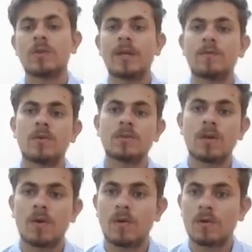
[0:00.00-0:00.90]
so that was
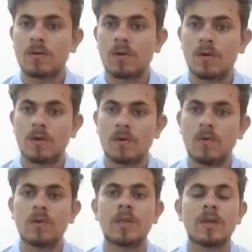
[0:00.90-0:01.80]
the
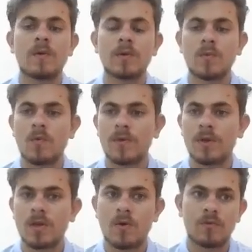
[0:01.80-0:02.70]
whole thing of the
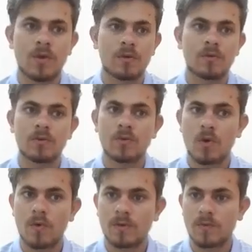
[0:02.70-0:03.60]
movie. Now we are going to
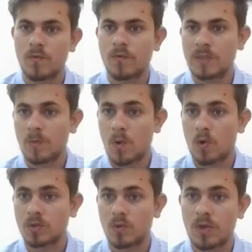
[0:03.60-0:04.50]
talk about the movie's
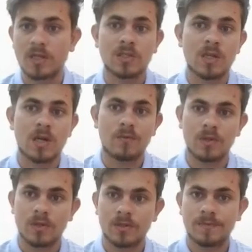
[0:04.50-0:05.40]
plot. So let's start
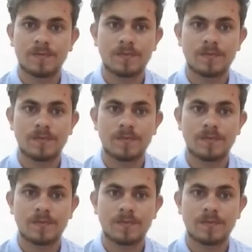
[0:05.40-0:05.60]
with it.